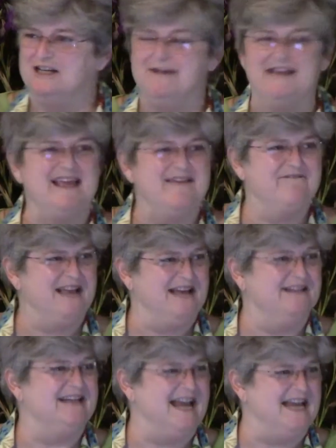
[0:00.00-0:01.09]
about that
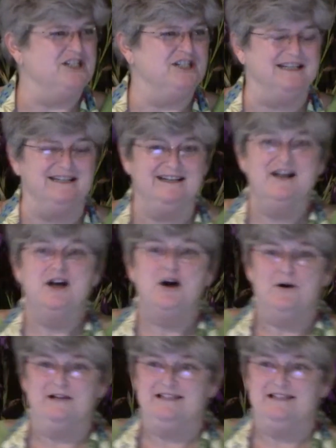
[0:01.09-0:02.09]
foundation on